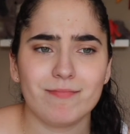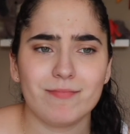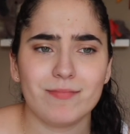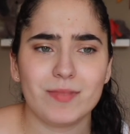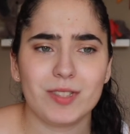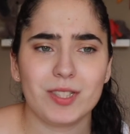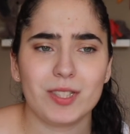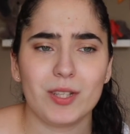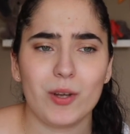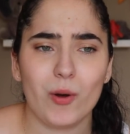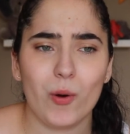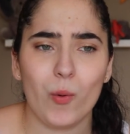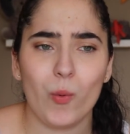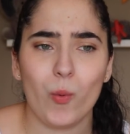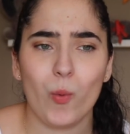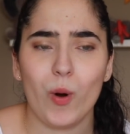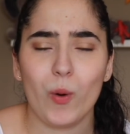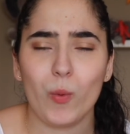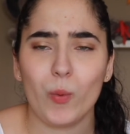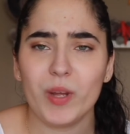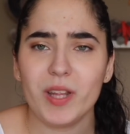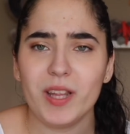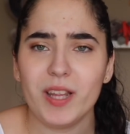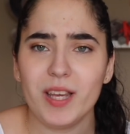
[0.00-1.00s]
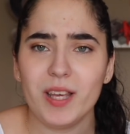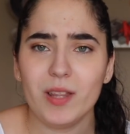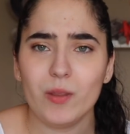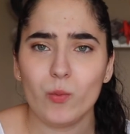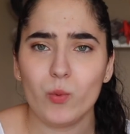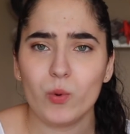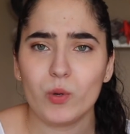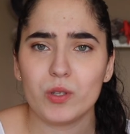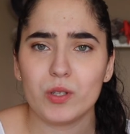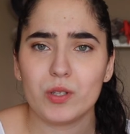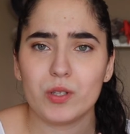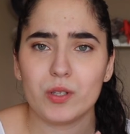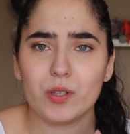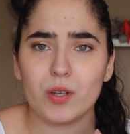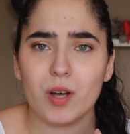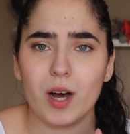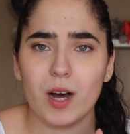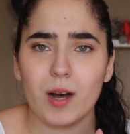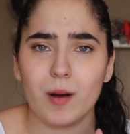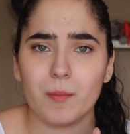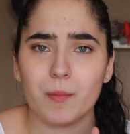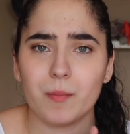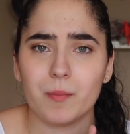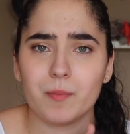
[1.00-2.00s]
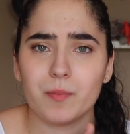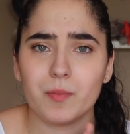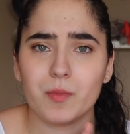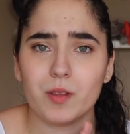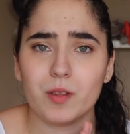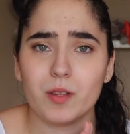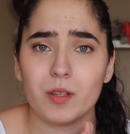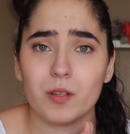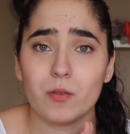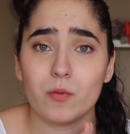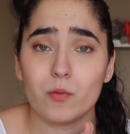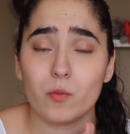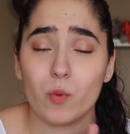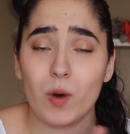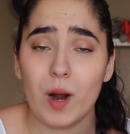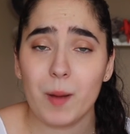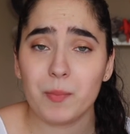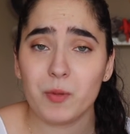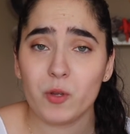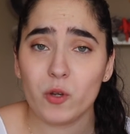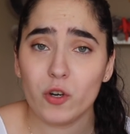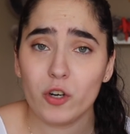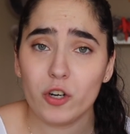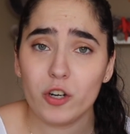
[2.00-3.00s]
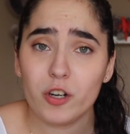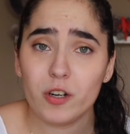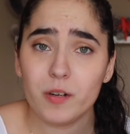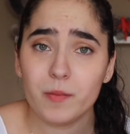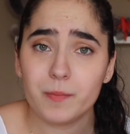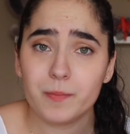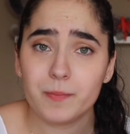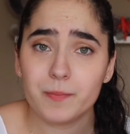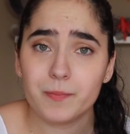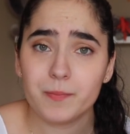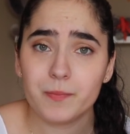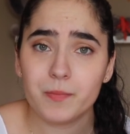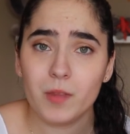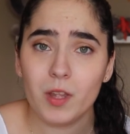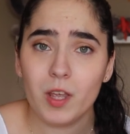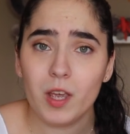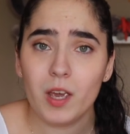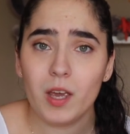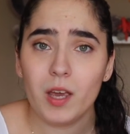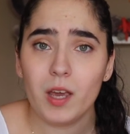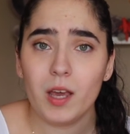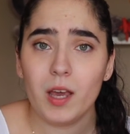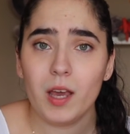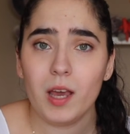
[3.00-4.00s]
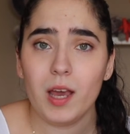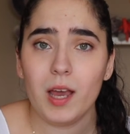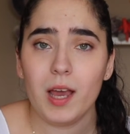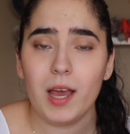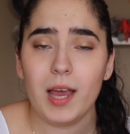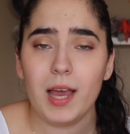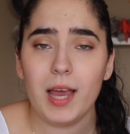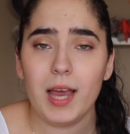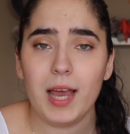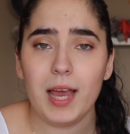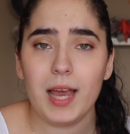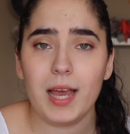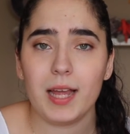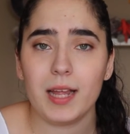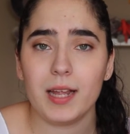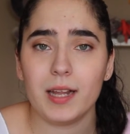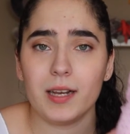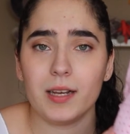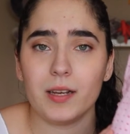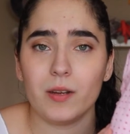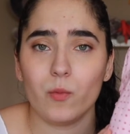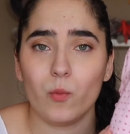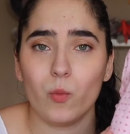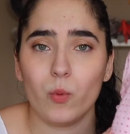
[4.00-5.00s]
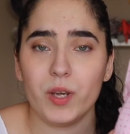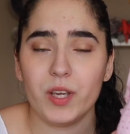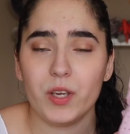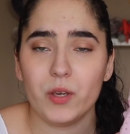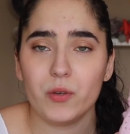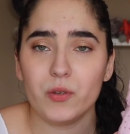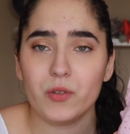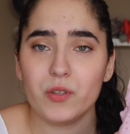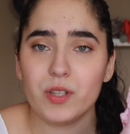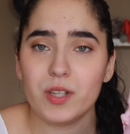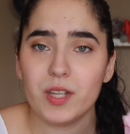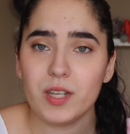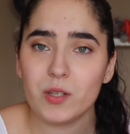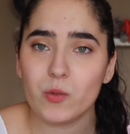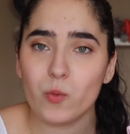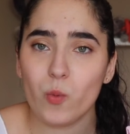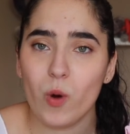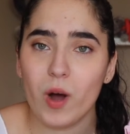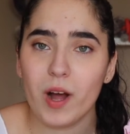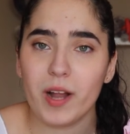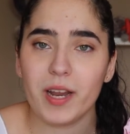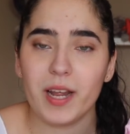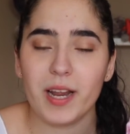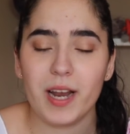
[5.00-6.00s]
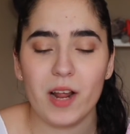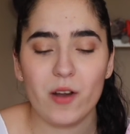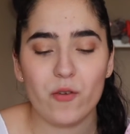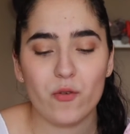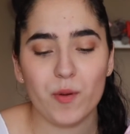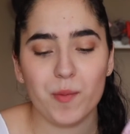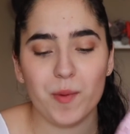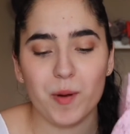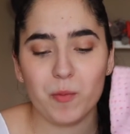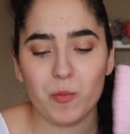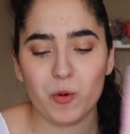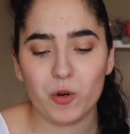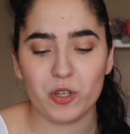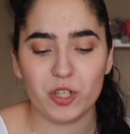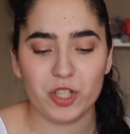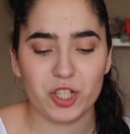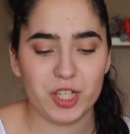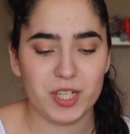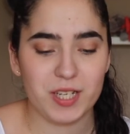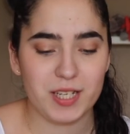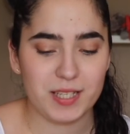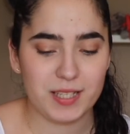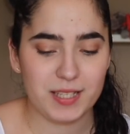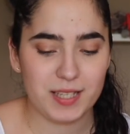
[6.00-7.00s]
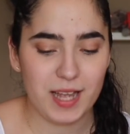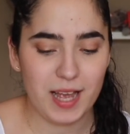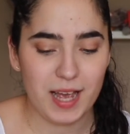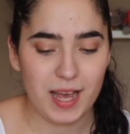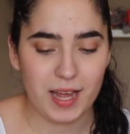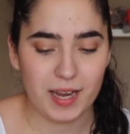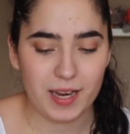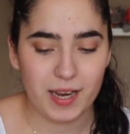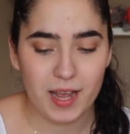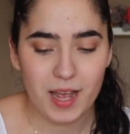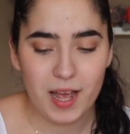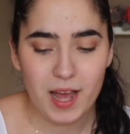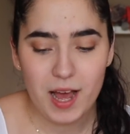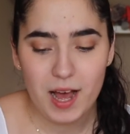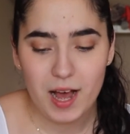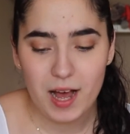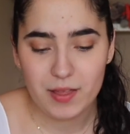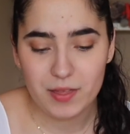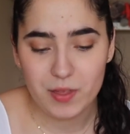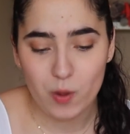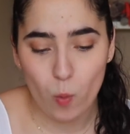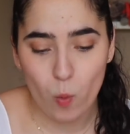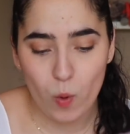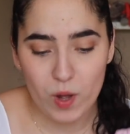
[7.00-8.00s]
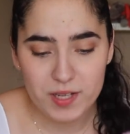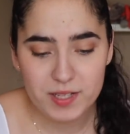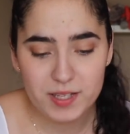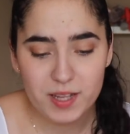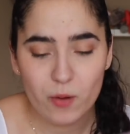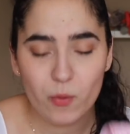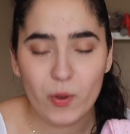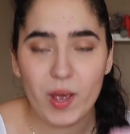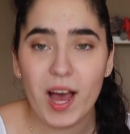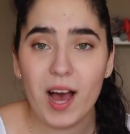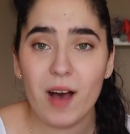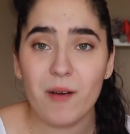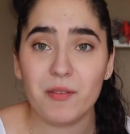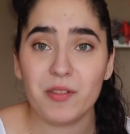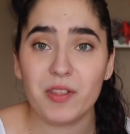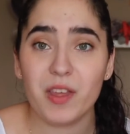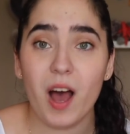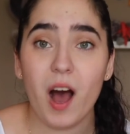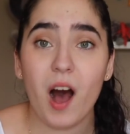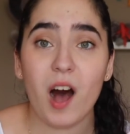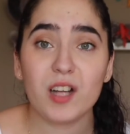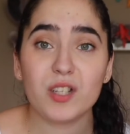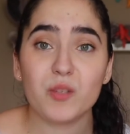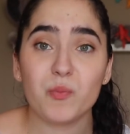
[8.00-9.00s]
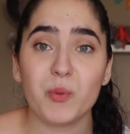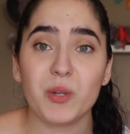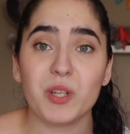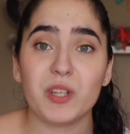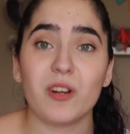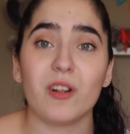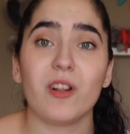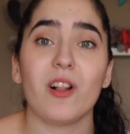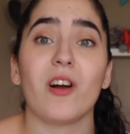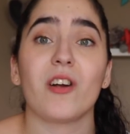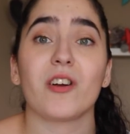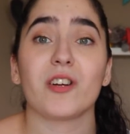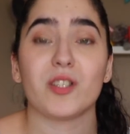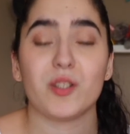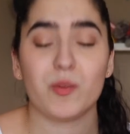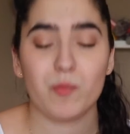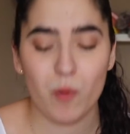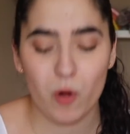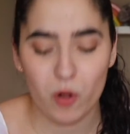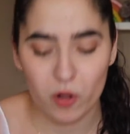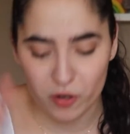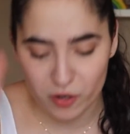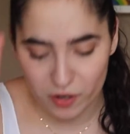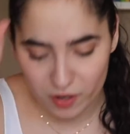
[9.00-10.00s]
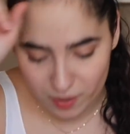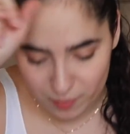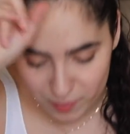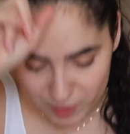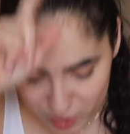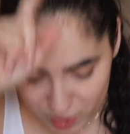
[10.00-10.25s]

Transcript: so what we did was wrapped her, and we used this one. And I remember she said the ones that we have at the hospital are smaller.